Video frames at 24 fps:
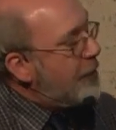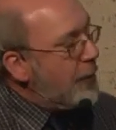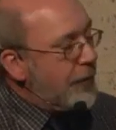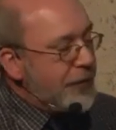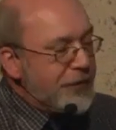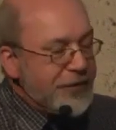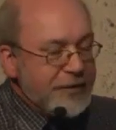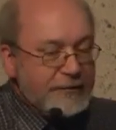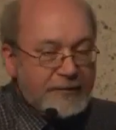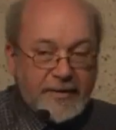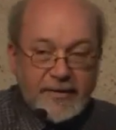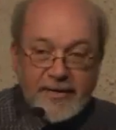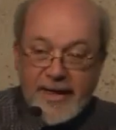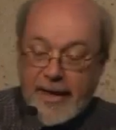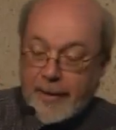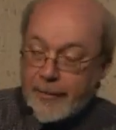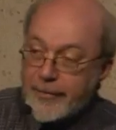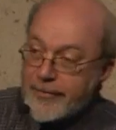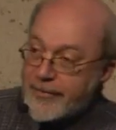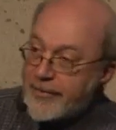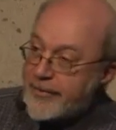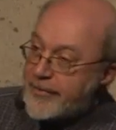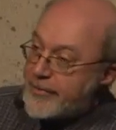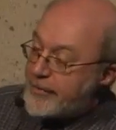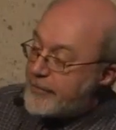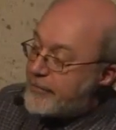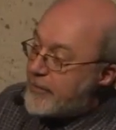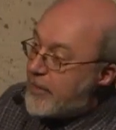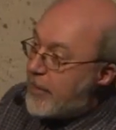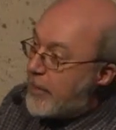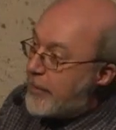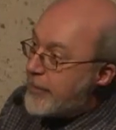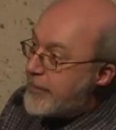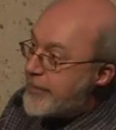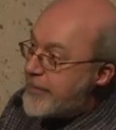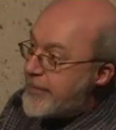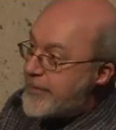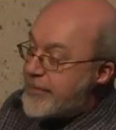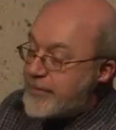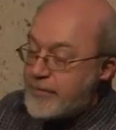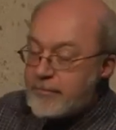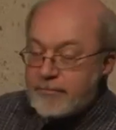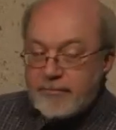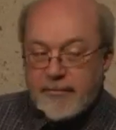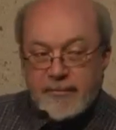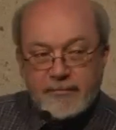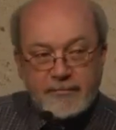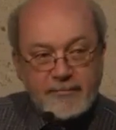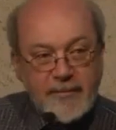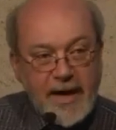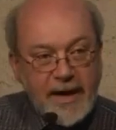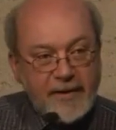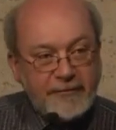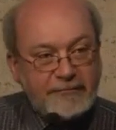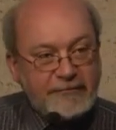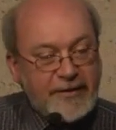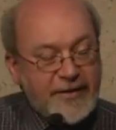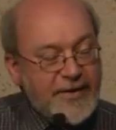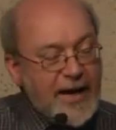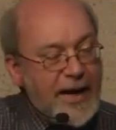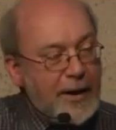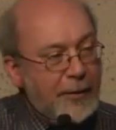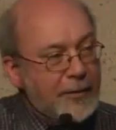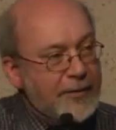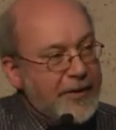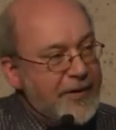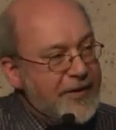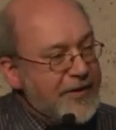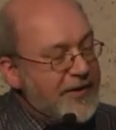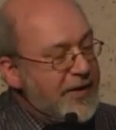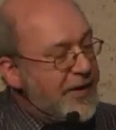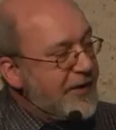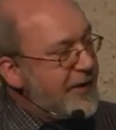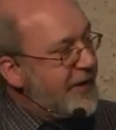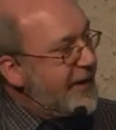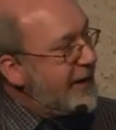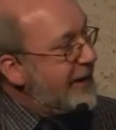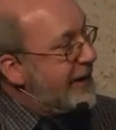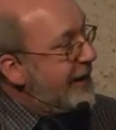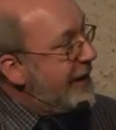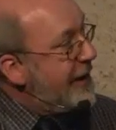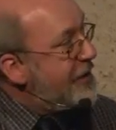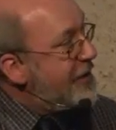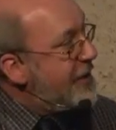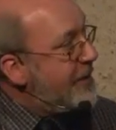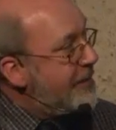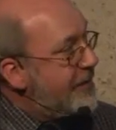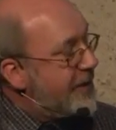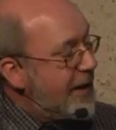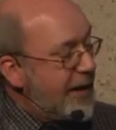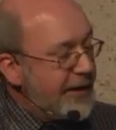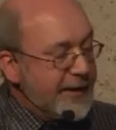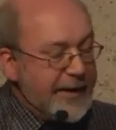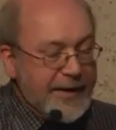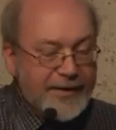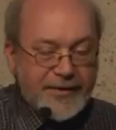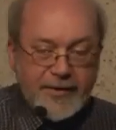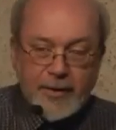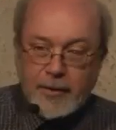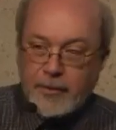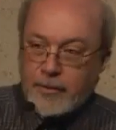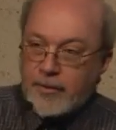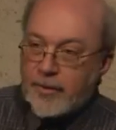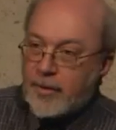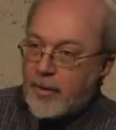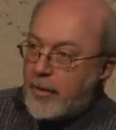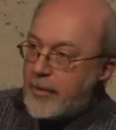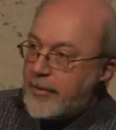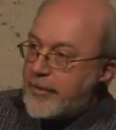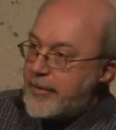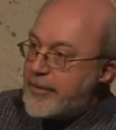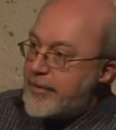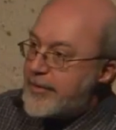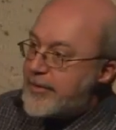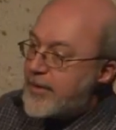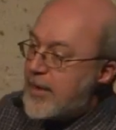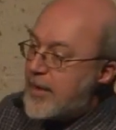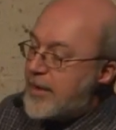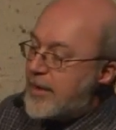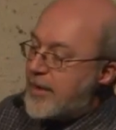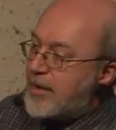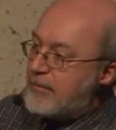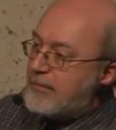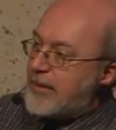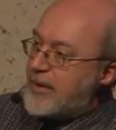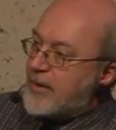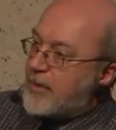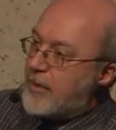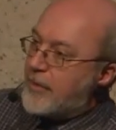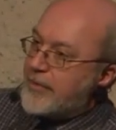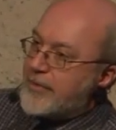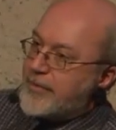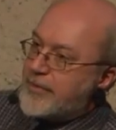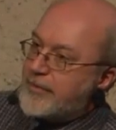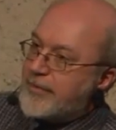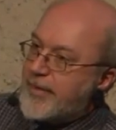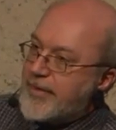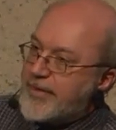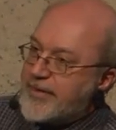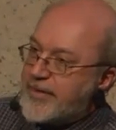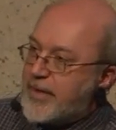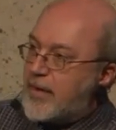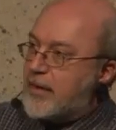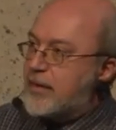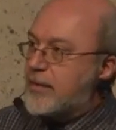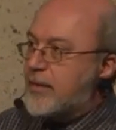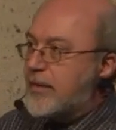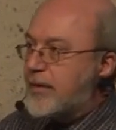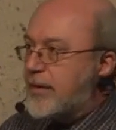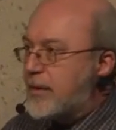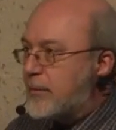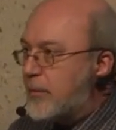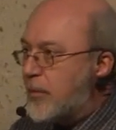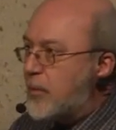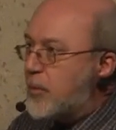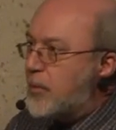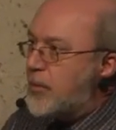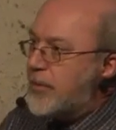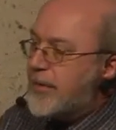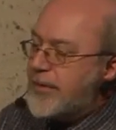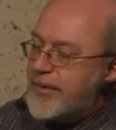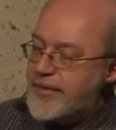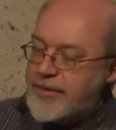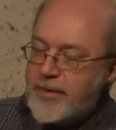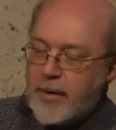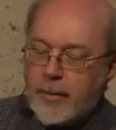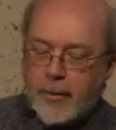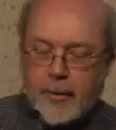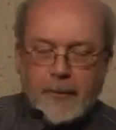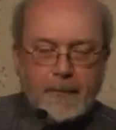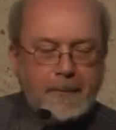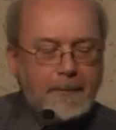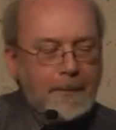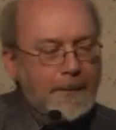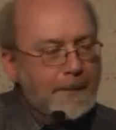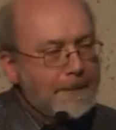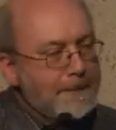course, there are thousands of gods. Every town and city in Egypt had its own gods. There are gods of the sun and the moon and so